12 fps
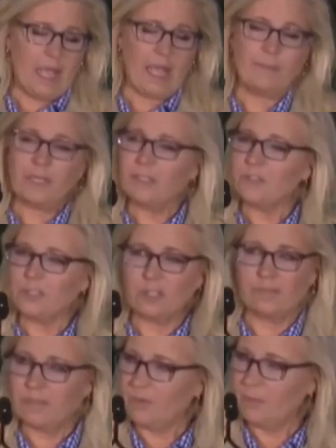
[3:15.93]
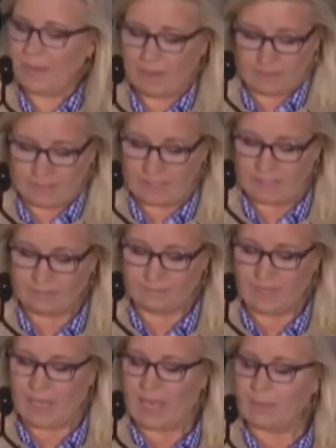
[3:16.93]
I'm a conservative Republican.
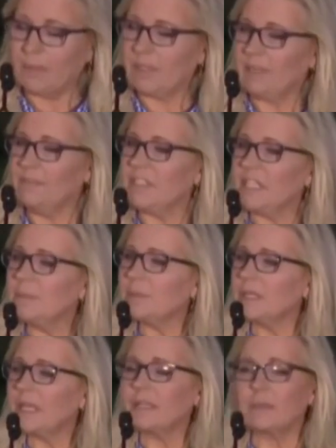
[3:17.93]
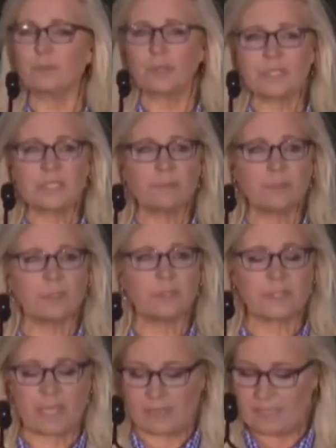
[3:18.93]
I believe deeply in the
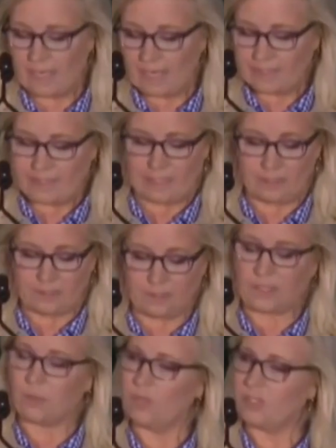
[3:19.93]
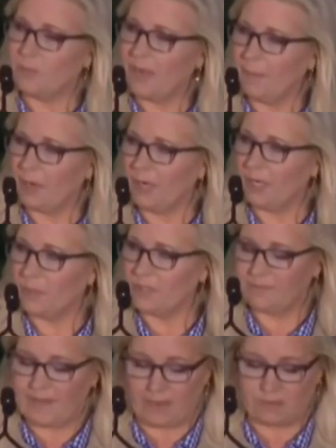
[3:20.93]
principles and the ideals on which my party
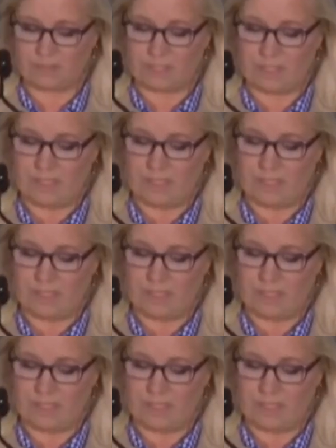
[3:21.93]
was founded.